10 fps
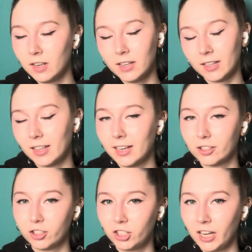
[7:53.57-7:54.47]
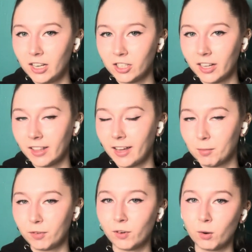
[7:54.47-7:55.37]
they think I should change anything
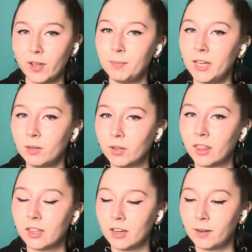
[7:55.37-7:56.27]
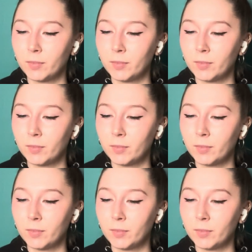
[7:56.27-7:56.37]
before we meet with the